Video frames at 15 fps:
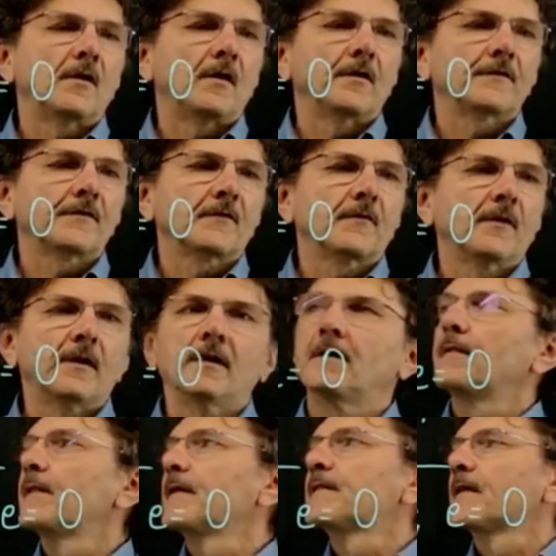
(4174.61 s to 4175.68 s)
r
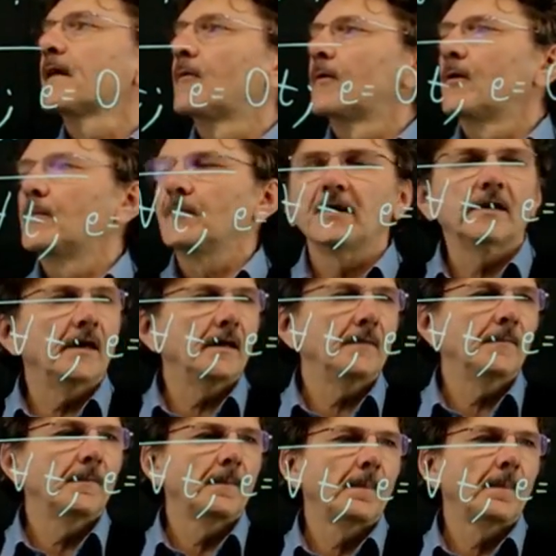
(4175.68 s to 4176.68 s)
square. That's our omega.